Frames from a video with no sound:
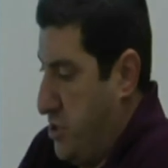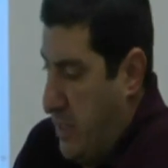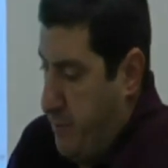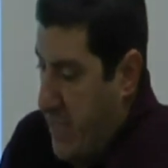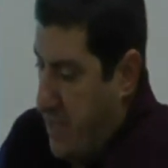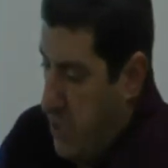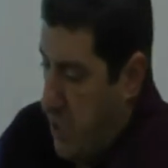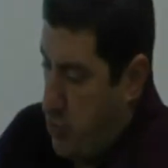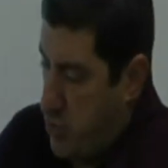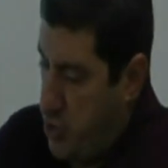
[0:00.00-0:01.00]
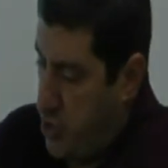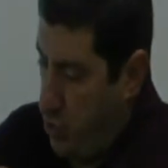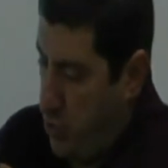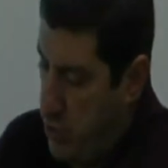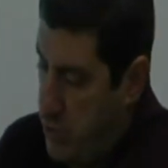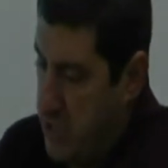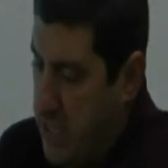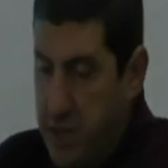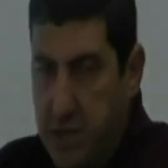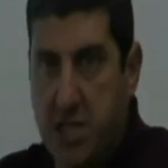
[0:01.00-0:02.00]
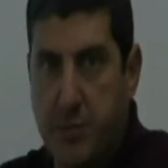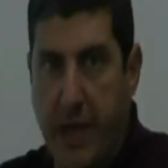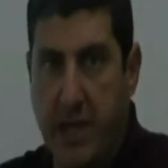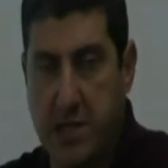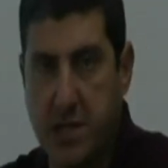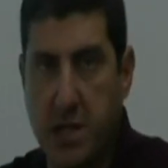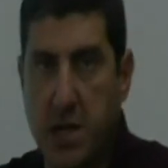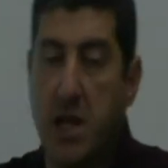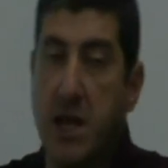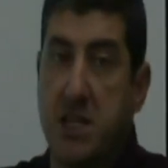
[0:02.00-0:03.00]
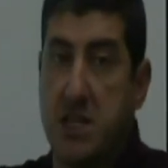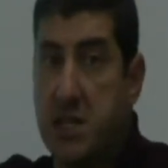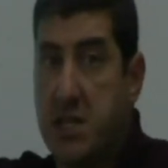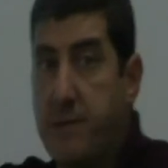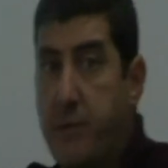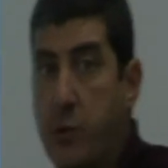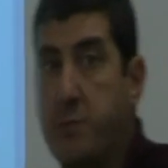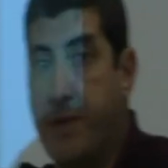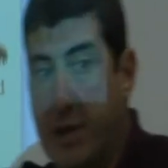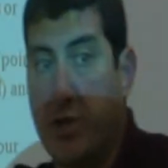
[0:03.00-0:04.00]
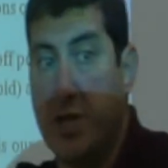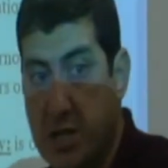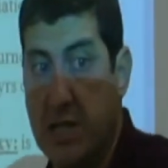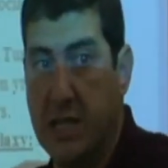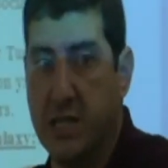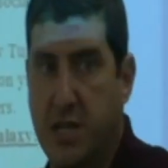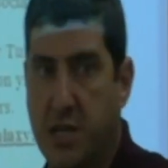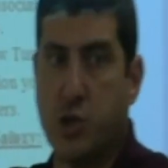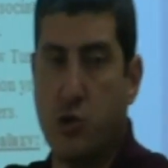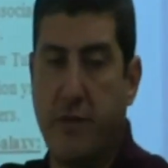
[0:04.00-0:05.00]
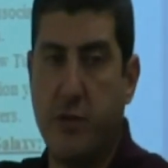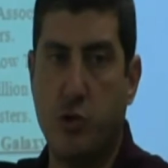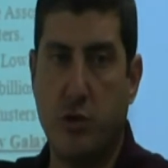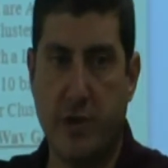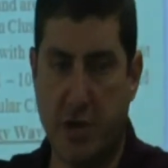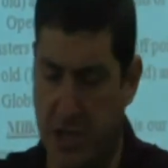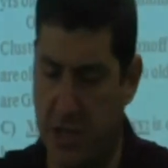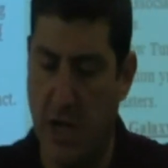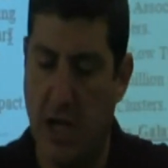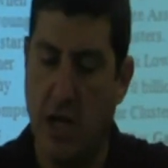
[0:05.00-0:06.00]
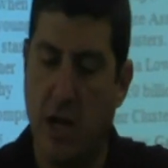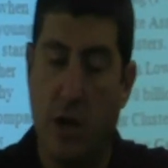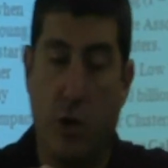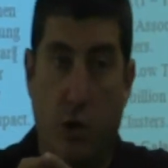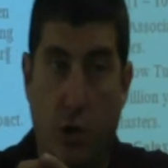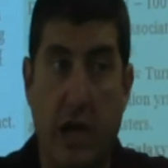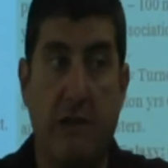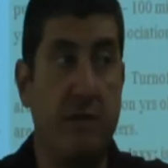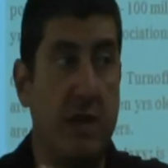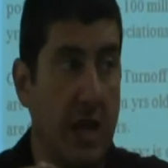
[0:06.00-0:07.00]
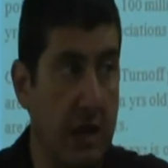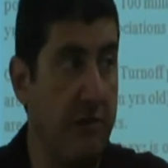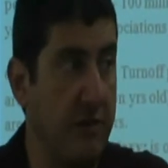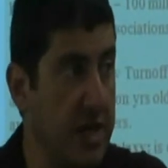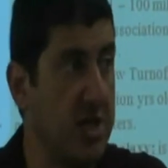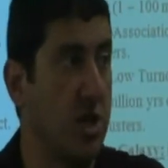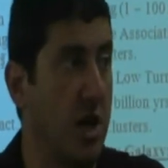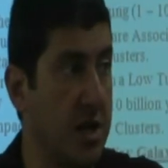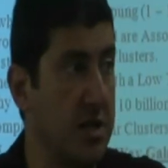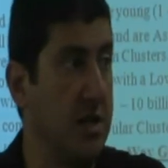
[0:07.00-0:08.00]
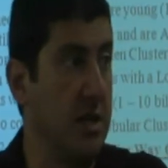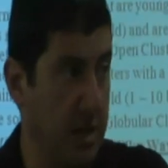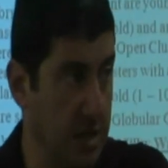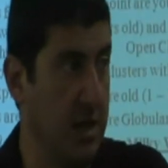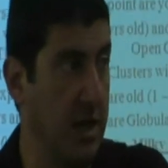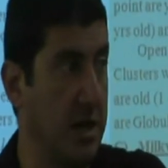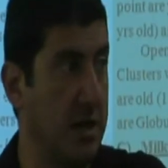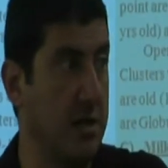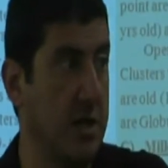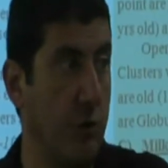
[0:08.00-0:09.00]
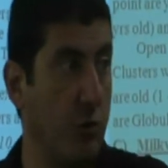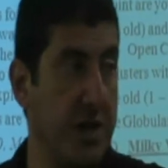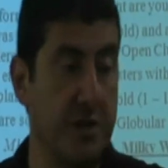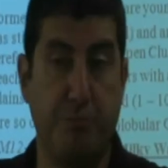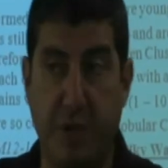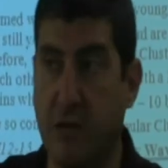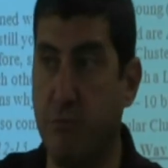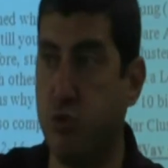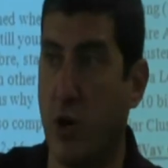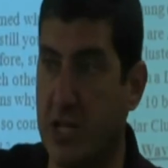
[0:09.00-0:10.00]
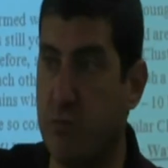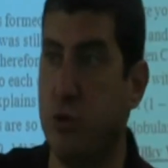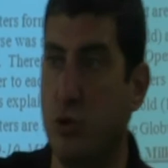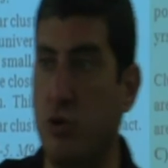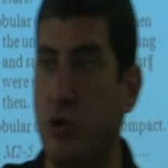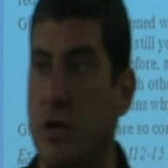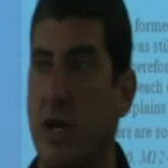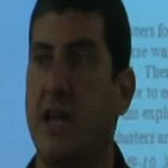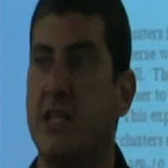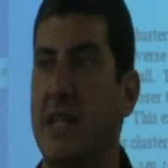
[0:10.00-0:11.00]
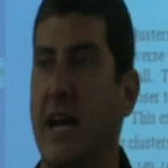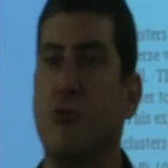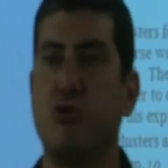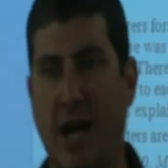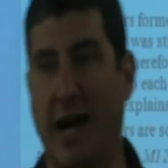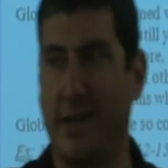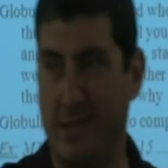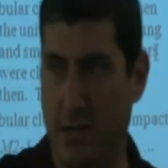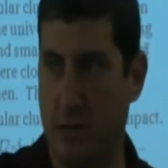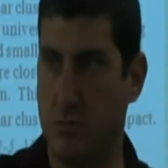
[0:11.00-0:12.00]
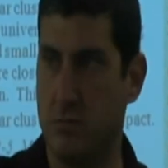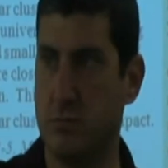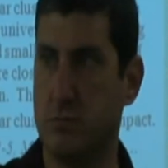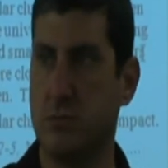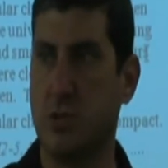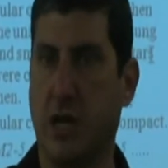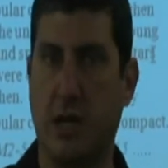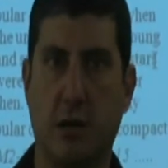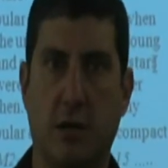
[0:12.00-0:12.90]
up that they were just all in that space. And since it formed very early in the history of the universe, every, every star in there that was big, bright blue has now died. Okay?